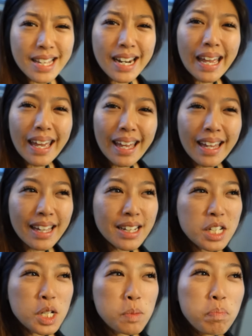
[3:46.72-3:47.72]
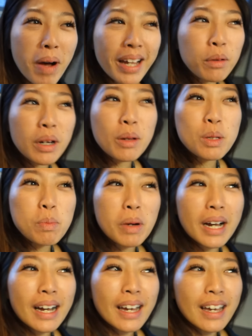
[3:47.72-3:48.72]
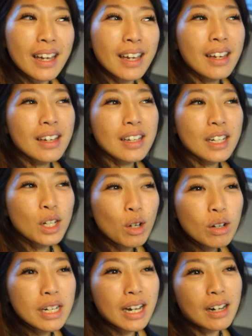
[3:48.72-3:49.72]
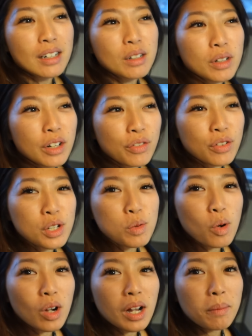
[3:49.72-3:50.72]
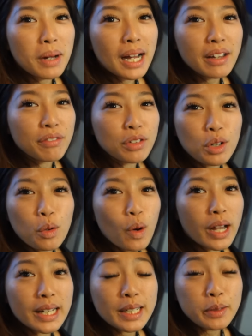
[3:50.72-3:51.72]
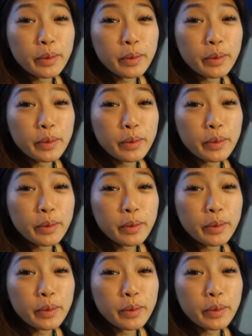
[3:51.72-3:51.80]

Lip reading: That I had spiderwebs by no doubt when I first woke up. I have no idea